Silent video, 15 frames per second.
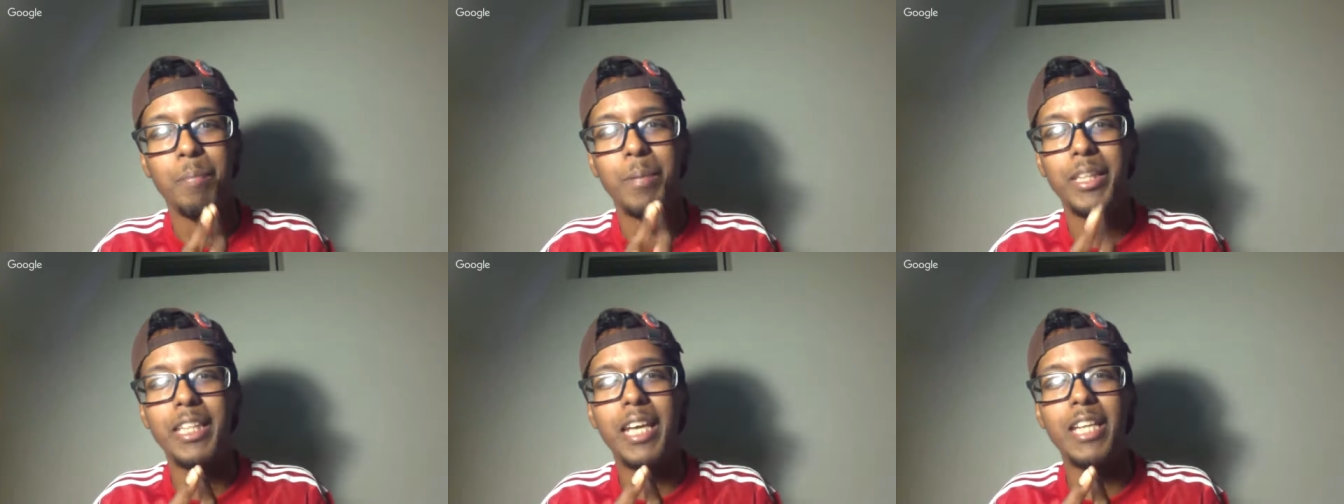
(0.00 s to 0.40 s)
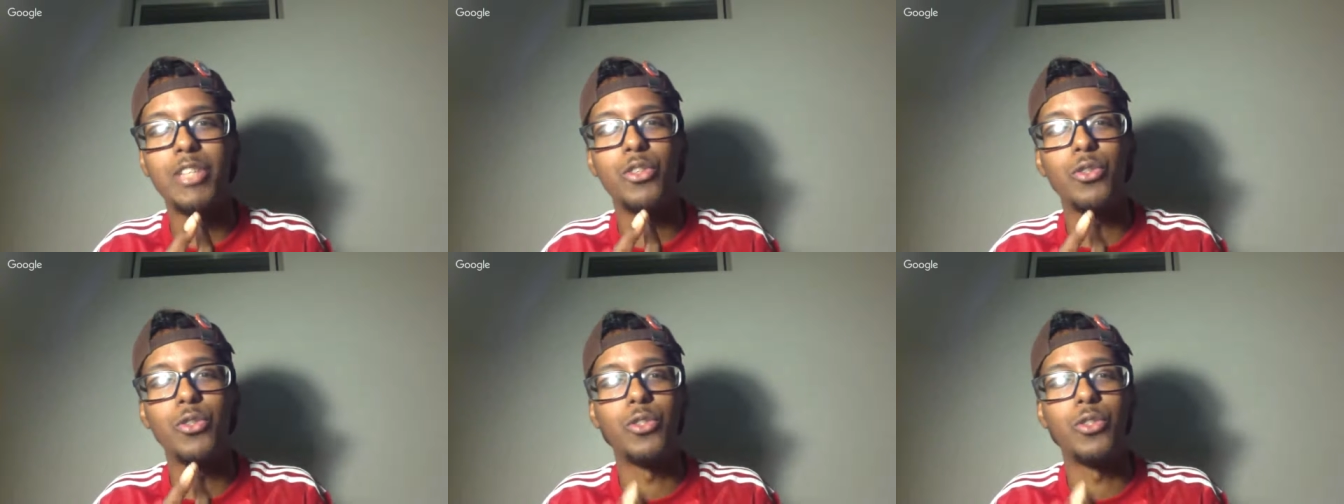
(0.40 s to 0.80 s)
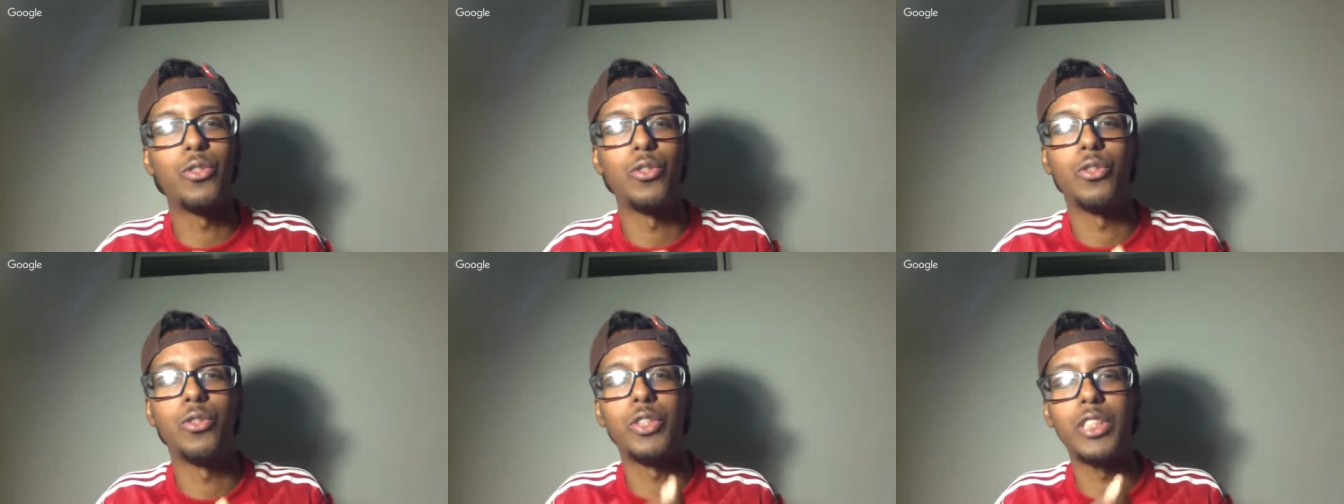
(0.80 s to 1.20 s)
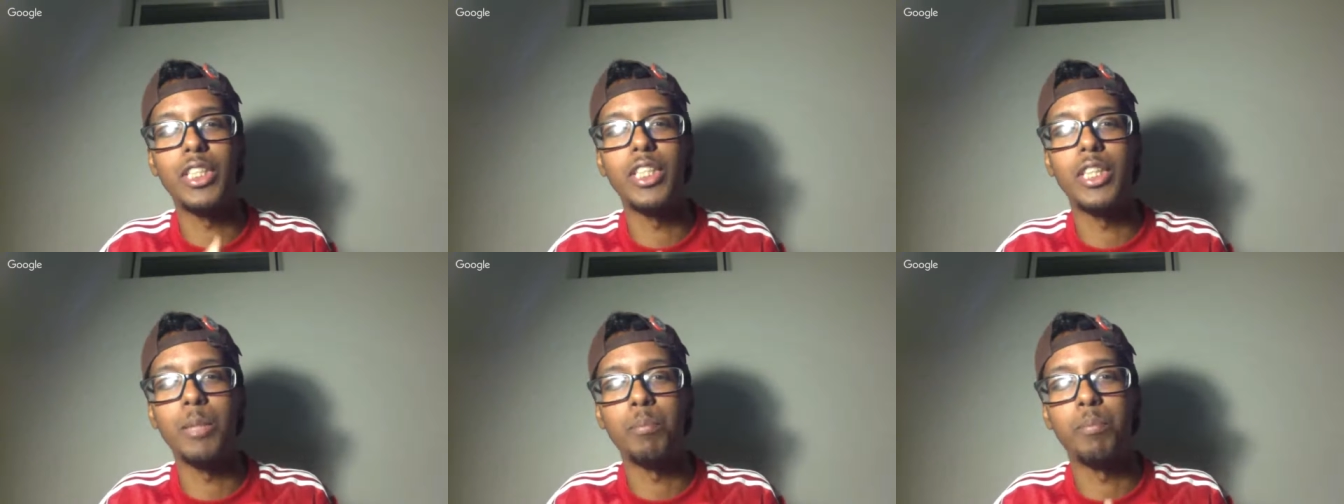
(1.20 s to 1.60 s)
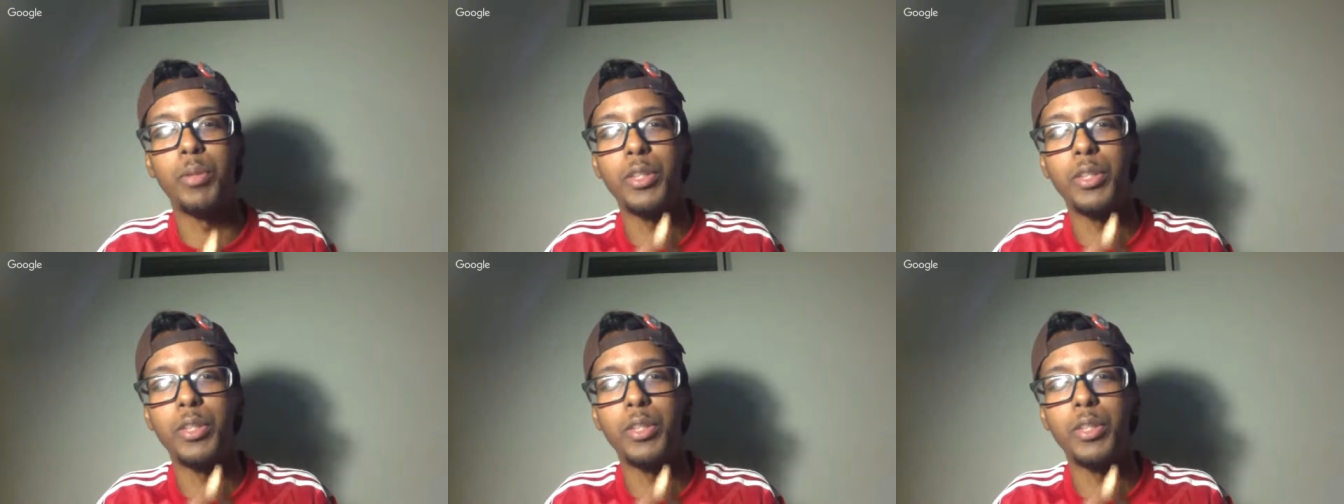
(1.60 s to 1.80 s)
then you you see them put their